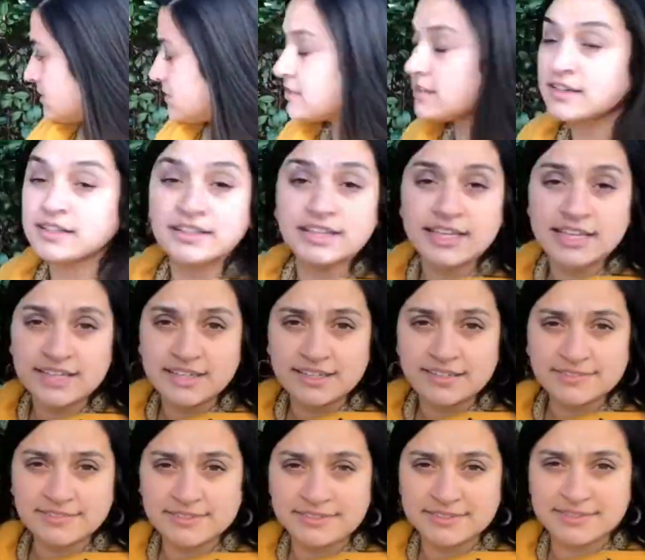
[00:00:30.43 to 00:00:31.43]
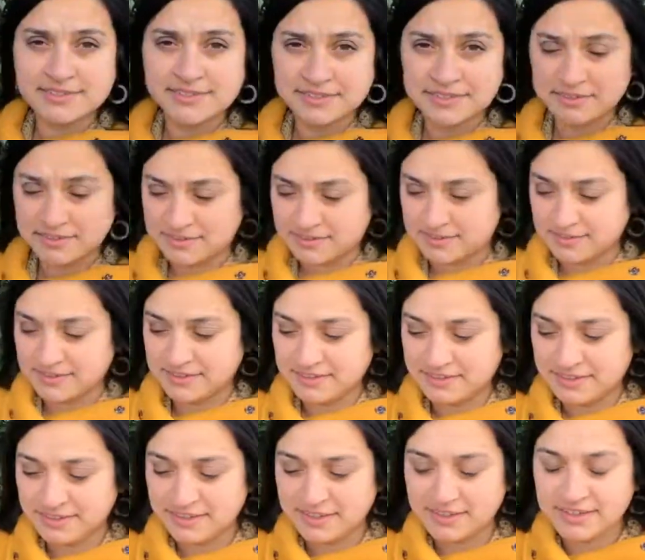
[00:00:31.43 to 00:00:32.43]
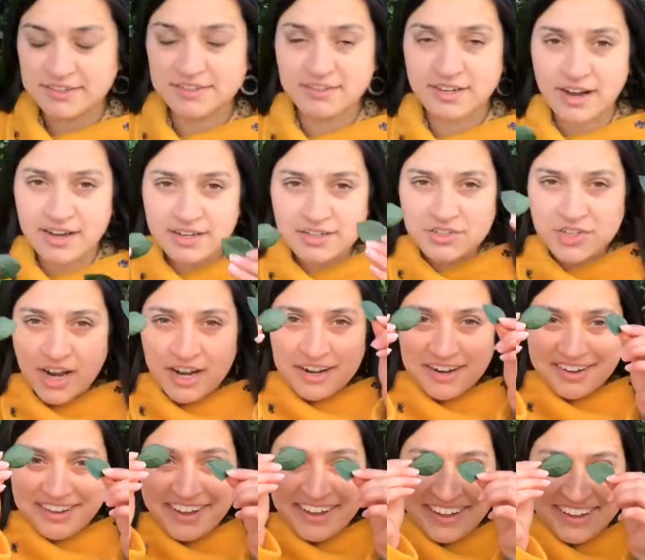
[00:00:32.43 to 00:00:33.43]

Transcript: took leaves, started trying to